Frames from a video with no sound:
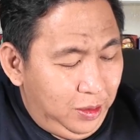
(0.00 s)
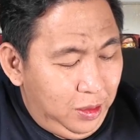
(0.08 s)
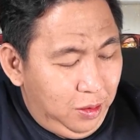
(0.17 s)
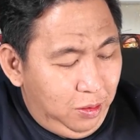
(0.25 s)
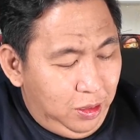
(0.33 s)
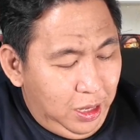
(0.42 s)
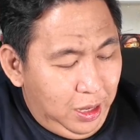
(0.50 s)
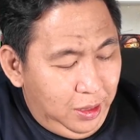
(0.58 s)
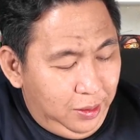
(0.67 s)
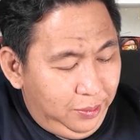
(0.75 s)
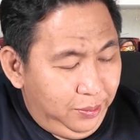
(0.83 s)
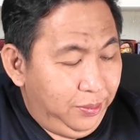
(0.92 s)
Okay.
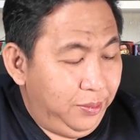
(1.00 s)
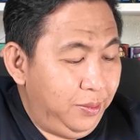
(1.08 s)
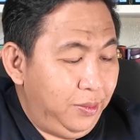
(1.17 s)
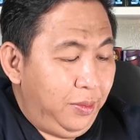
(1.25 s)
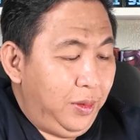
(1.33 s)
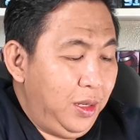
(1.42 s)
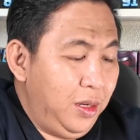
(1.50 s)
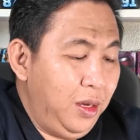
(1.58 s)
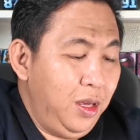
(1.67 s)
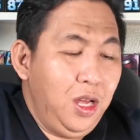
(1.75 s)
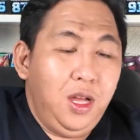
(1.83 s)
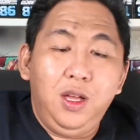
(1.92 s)

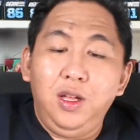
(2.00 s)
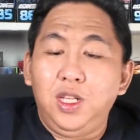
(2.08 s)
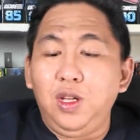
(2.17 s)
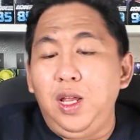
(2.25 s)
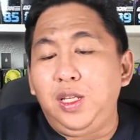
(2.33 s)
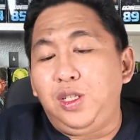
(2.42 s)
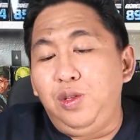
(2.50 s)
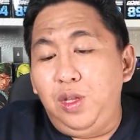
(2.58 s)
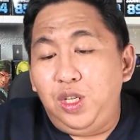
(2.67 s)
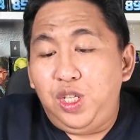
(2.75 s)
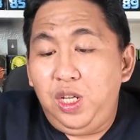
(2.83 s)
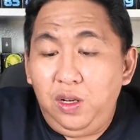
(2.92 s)
So let's do
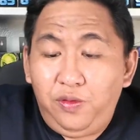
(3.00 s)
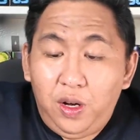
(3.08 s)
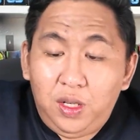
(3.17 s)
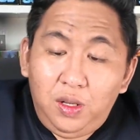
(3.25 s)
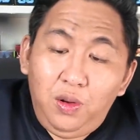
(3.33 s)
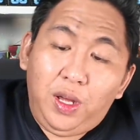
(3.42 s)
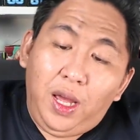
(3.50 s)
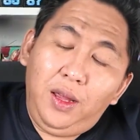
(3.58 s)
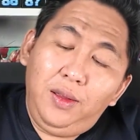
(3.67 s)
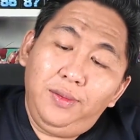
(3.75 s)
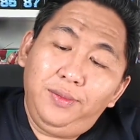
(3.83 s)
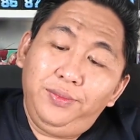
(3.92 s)
the shield first.
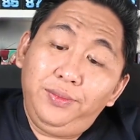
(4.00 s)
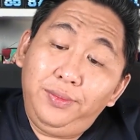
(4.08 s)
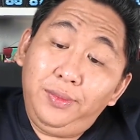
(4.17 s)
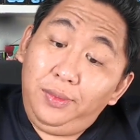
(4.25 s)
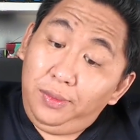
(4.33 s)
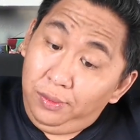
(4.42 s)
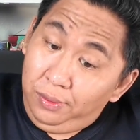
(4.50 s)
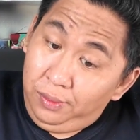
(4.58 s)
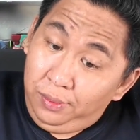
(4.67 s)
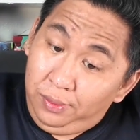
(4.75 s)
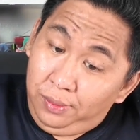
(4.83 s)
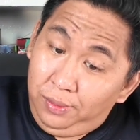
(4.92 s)
Okay.
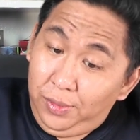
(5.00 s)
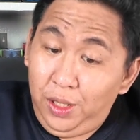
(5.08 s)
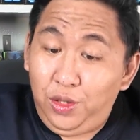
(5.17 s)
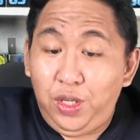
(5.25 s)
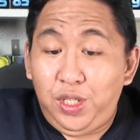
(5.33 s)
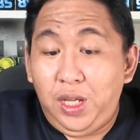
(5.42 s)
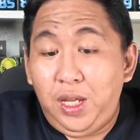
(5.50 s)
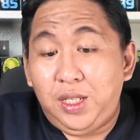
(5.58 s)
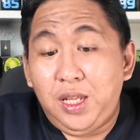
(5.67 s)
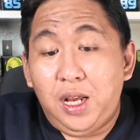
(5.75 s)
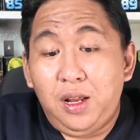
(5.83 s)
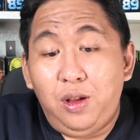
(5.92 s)
Interesting. It's
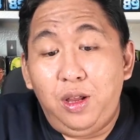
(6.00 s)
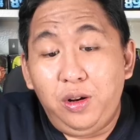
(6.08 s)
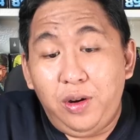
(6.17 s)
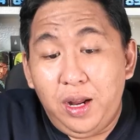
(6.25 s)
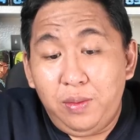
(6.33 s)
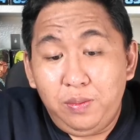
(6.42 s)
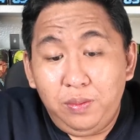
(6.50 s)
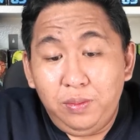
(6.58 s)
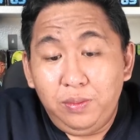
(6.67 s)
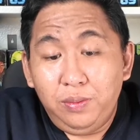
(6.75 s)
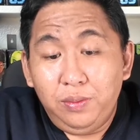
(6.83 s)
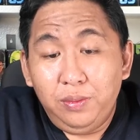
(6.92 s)
got a hologram.
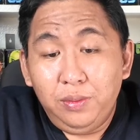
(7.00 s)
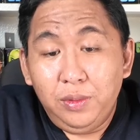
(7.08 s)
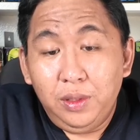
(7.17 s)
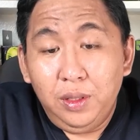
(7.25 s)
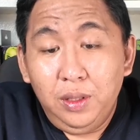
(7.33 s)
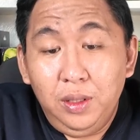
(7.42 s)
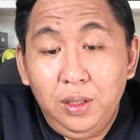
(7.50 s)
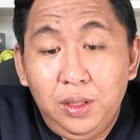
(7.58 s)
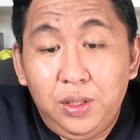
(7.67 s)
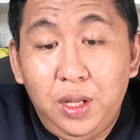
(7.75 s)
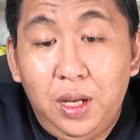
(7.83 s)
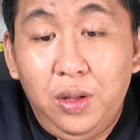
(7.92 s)

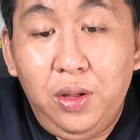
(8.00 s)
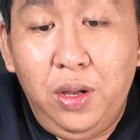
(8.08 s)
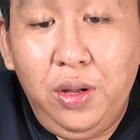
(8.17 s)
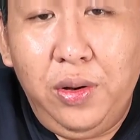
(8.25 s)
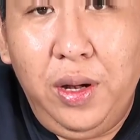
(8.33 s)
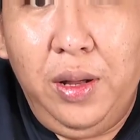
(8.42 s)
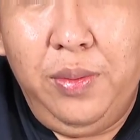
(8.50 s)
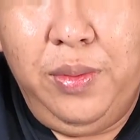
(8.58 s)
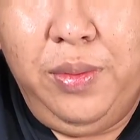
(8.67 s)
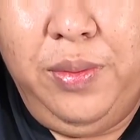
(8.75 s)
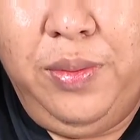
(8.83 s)
It's got a hologram.